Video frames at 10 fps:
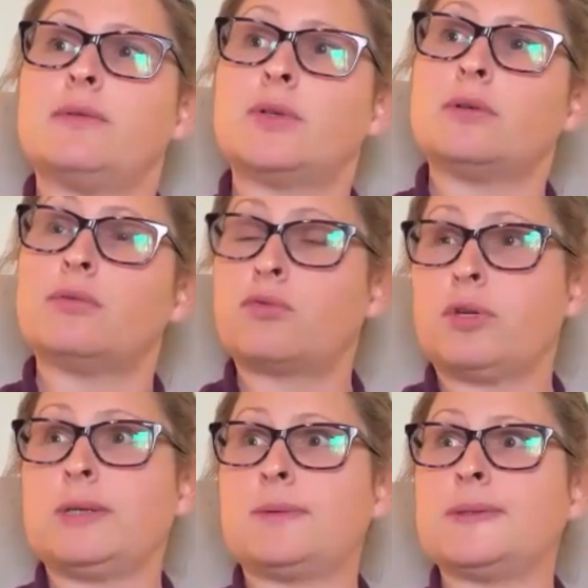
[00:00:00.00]
certain
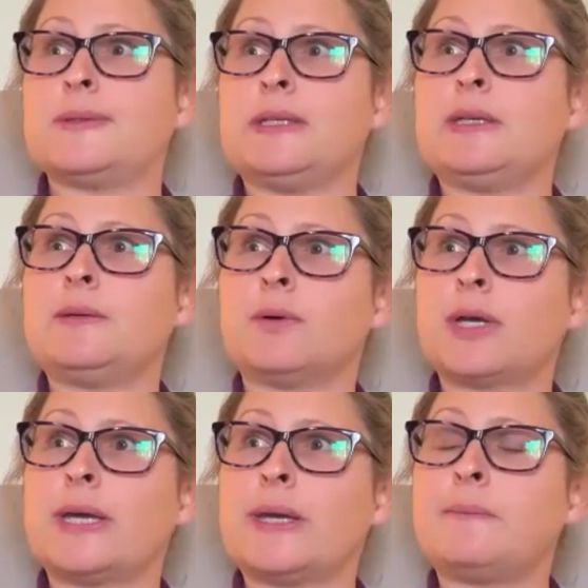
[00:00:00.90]
frequency.
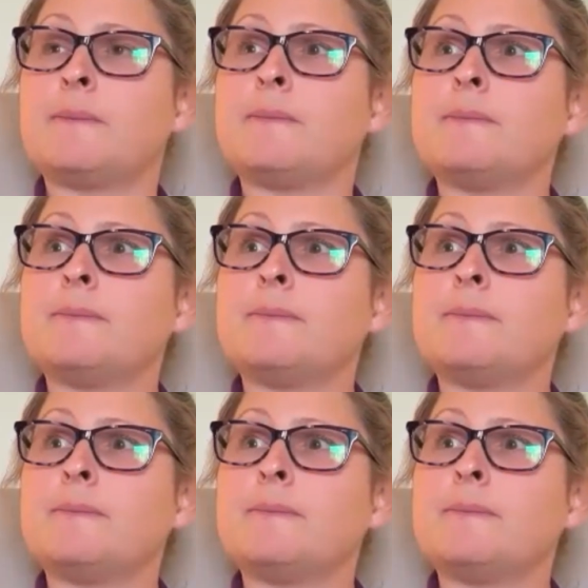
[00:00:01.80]
Okay.